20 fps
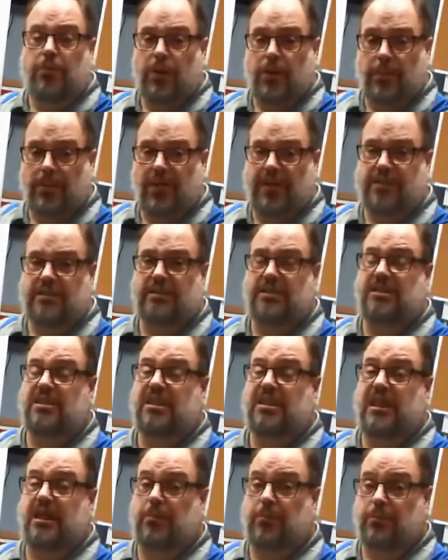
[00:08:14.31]
places that
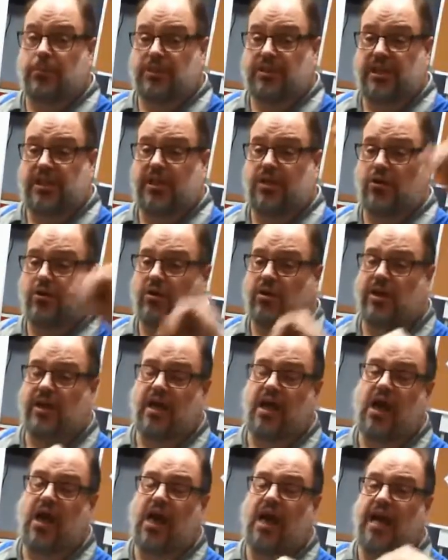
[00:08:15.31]
get particularly
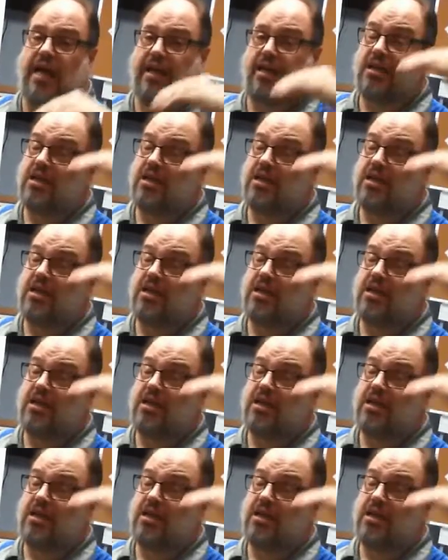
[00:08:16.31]
hot.